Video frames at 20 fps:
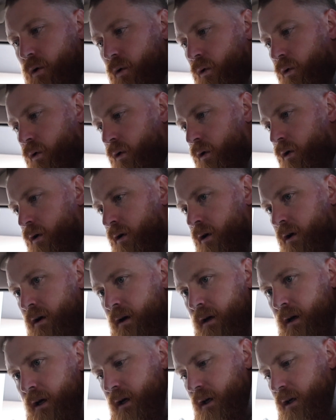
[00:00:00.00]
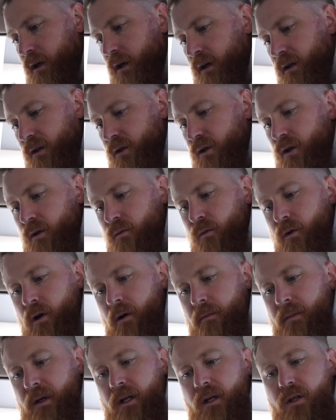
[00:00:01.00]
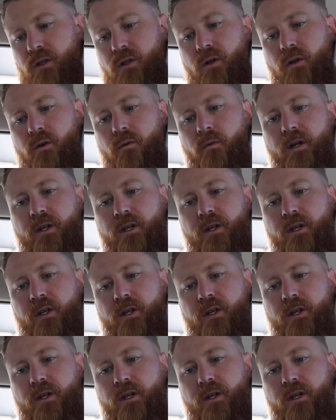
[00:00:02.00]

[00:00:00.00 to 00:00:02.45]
or you can do what I'm going to do,